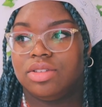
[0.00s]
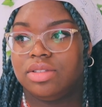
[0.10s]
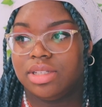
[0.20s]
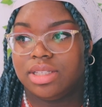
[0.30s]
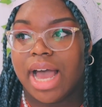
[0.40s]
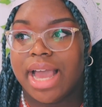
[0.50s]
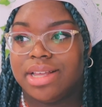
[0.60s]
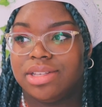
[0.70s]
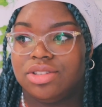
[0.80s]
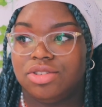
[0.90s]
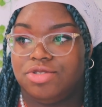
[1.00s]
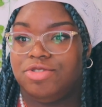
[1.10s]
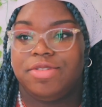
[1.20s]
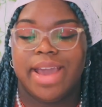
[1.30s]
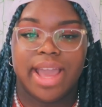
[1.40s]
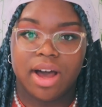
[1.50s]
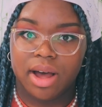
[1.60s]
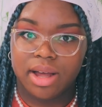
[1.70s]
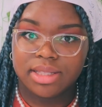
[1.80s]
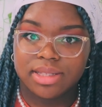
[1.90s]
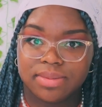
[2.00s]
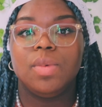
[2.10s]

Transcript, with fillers: desires to create art.